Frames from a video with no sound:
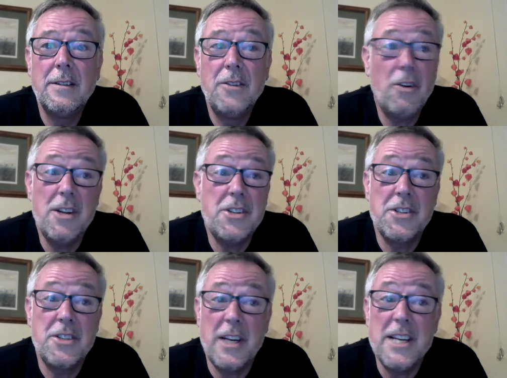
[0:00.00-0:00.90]

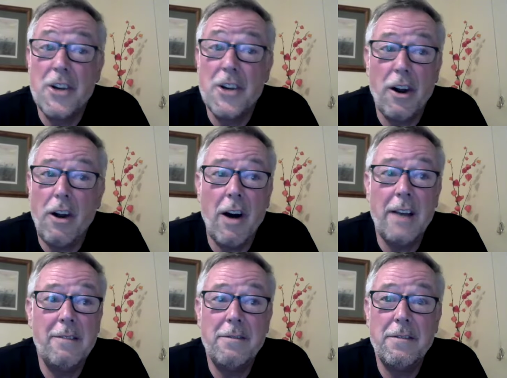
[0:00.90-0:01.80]
Knowledge isn't
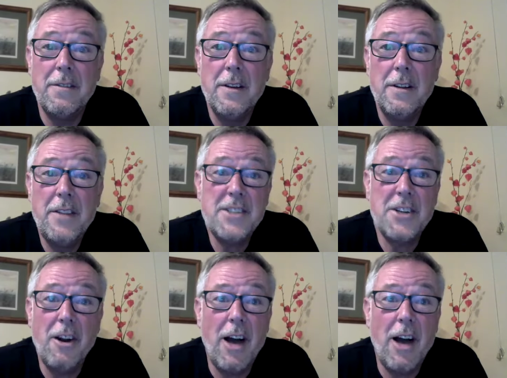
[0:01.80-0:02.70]
alive. This
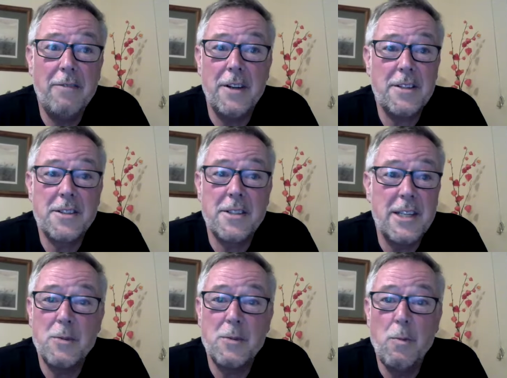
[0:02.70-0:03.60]
aliveness
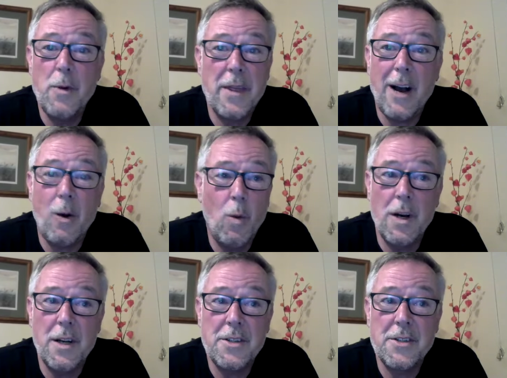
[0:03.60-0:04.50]
is without
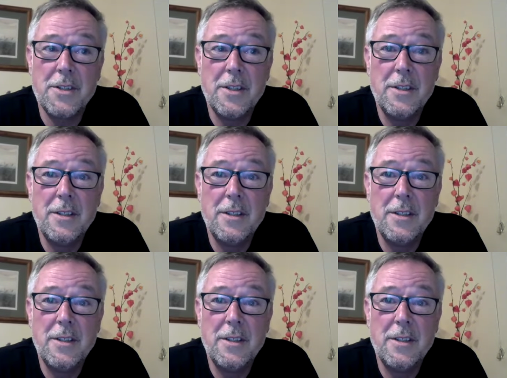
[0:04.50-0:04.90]
words.